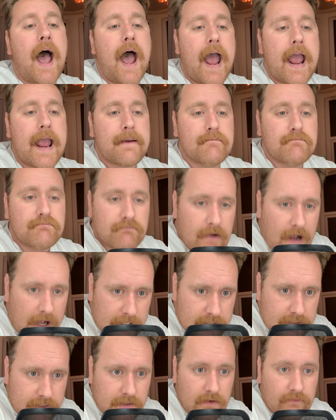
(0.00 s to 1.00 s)
a
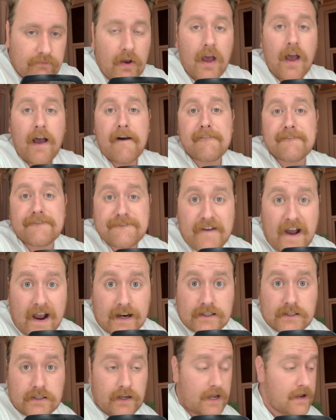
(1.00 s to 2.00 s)
massive factor.